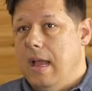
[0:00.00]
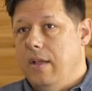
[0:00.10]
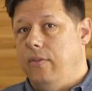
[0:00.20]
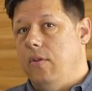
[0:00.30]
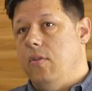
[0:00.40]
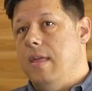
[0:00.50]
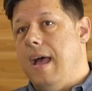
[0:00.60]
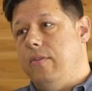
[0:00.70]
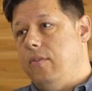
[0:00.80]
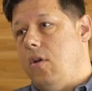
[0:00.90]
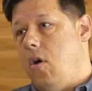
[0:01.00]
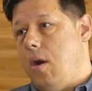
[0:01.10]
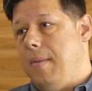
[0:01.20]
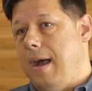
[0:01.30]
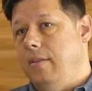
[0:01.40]
And so that's the
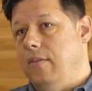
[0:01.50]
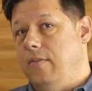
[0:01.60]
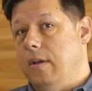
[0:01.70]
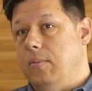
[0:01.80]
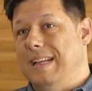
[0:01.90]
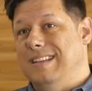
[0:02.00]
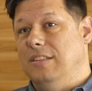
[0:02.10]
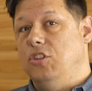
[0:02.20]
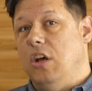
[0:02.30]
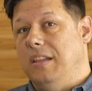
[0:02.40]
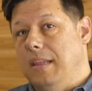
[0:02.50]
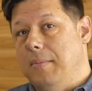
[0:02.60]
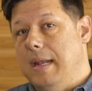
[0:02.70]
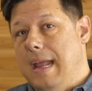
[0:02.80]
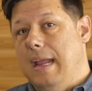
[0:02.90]
heart behind the film it, to
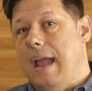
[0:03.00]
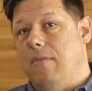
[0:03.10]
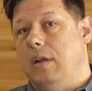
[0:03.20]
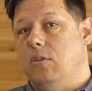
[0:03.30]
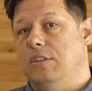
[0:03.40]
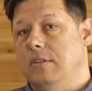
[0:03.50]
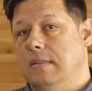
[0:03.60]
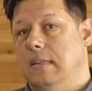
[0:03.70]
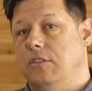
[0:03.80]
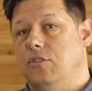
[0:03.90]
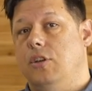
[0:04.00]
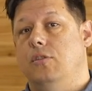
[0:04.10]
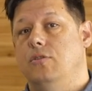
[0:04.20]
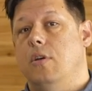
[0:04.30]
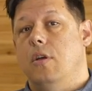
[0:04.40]
eliminate every Christian's
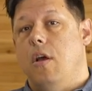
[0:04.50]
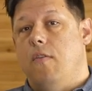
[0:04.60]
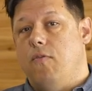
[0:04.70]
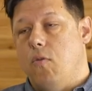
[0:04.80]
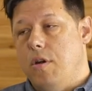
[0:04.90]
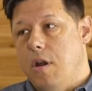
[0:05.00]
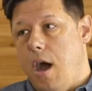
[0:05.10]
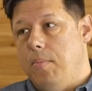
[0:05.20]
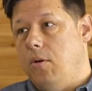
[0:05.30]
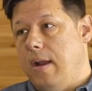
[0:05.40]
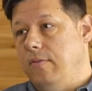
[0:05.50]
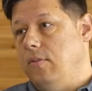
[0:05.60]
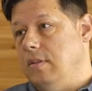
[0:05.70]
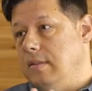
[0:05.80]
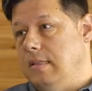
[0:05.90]
excuse for not praying
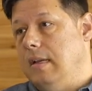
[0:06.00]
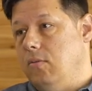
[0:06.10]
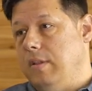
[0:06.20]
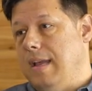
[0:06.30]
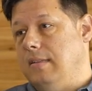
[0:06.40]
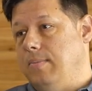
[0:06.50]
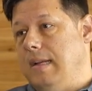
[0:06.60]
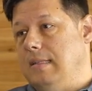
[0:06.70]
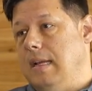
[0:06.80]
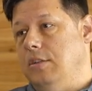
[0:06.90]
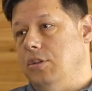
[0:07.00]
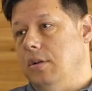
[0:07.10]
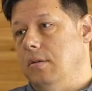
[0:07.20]
for the sick with expectation.